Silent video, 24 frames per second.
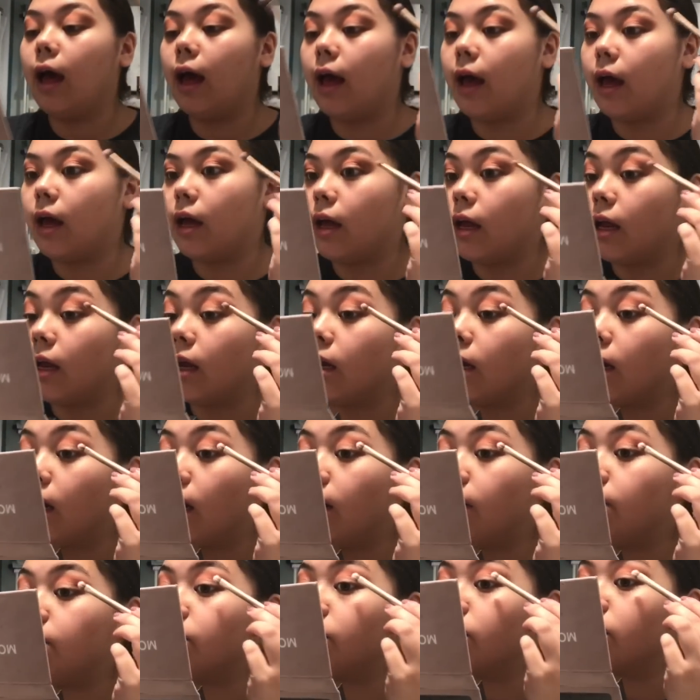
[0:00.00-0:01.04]
And
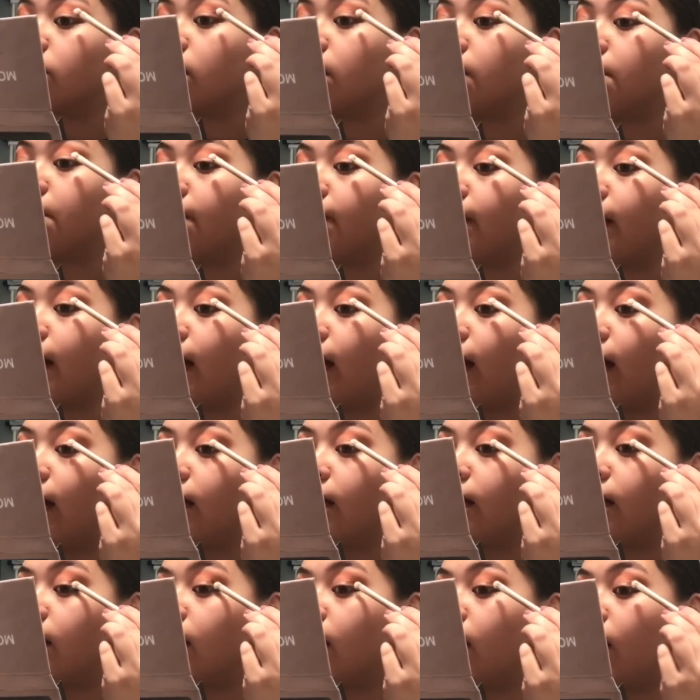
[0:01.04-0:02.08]
I'm just gonna pat
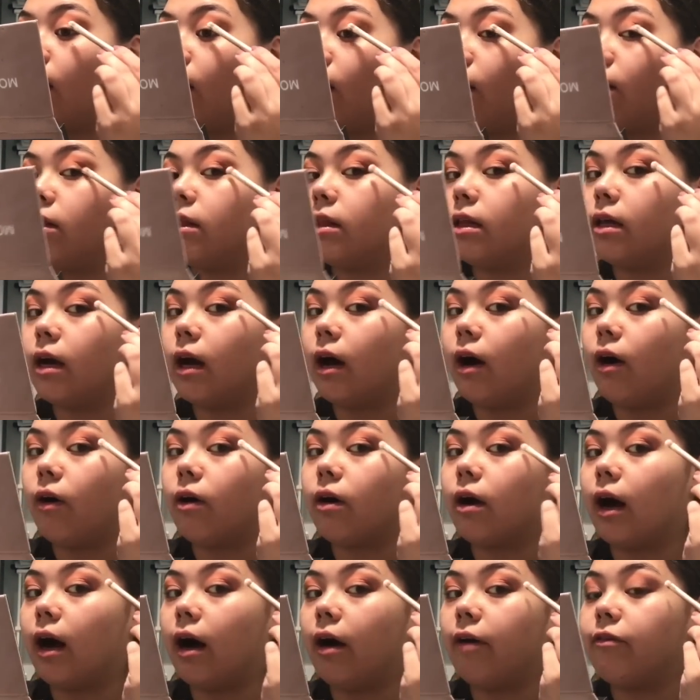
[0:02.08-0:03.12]
it on the
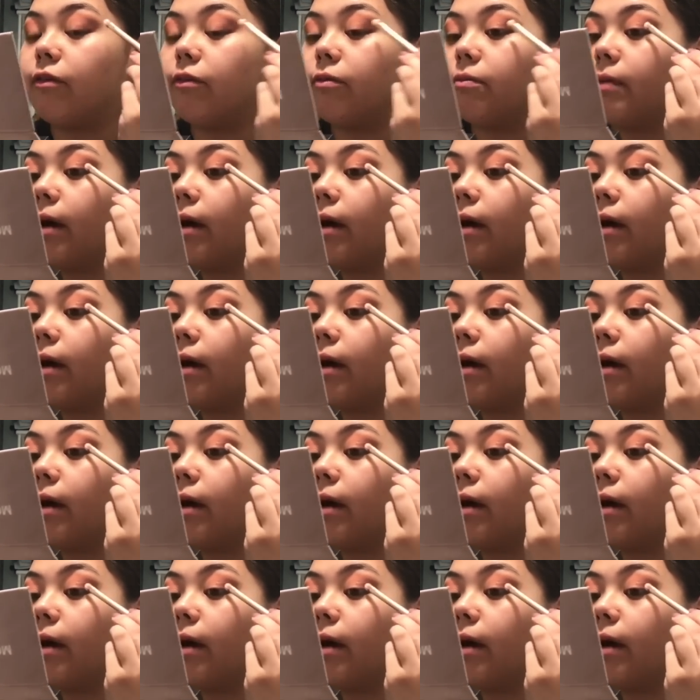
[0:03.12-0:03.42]
outer half of